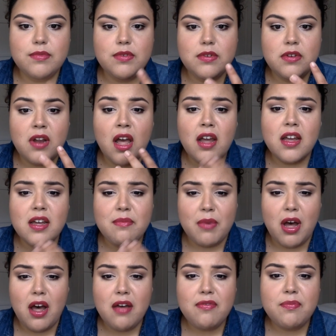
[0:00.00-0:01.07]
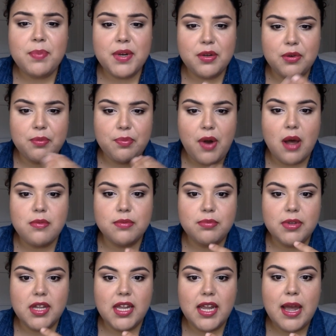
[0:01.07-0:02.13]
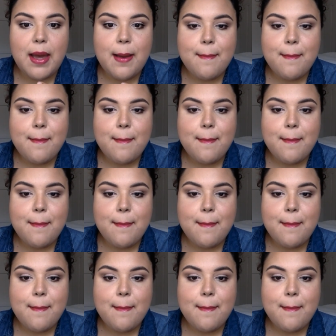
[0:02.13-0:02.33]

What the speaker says: not come off, but it will probably